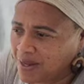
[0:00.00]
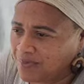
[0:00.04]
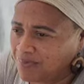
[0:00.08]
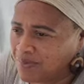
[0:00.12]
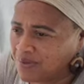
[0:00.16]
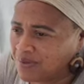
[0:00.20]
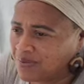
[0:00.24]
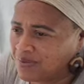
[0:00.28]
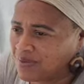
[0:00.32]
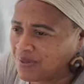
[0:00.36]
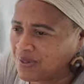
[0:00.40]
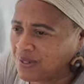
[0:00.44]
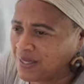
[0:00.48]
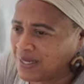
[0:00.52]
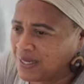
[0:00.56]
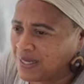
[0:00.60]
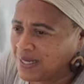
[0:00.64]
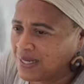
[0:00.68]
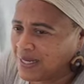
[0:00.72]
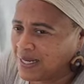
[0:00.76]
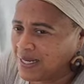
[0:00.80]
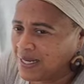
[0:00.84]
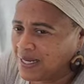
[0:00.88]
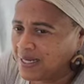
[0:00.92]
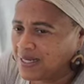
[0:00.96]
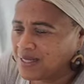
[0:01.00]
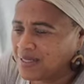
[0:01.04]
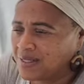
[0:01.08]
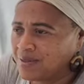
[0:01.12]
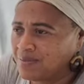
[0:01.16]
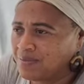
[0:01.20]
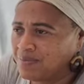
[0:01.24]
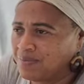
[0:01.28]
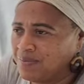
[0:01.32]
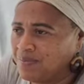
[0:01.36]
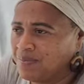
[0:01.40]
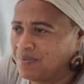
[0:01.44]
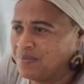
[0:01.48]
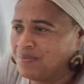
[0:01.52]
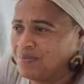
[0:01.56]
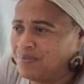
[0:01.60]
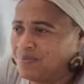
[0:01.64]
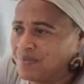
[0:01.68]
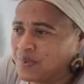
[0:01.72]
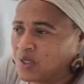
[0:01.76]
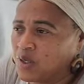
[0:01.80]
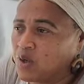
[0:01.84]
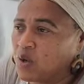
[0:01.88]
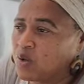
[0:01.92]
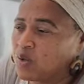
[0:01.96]
type of
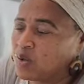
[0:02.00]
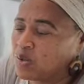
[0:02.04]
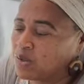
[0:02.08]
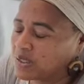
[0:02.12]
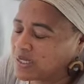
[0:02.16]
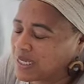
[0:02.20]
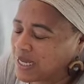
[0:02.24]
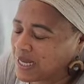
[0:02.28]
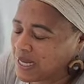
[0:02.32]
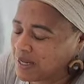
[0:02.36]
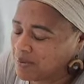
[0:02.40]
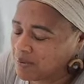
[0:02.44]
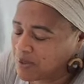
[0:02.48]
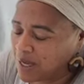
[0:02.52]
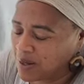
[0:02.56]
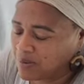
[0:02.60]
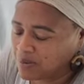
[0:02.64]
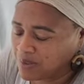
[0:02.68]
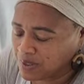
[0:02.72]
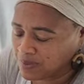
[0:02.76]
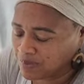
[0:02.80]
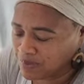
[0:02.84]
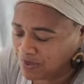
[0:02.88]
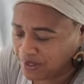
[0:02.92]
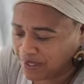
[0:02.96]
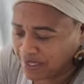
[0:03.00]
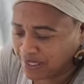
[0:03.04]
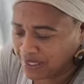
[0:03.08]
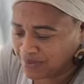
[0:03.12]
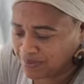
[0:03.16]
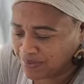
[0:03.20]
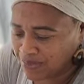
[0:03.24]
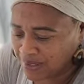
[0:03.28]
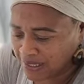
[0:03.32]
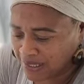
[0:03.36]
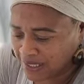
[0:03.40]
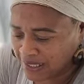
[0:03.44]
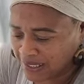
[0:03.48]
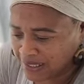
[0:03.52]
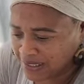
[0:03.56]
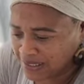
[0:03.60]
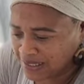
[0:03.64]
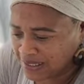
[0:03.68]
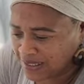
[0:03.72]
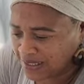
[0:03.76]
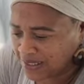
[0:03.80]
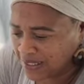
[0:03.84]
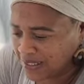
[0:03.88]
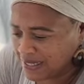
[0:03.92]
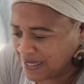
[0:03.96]
goals I was putting in
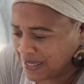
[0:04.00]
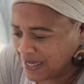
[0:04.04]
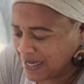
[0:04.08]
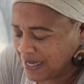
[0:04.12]
place,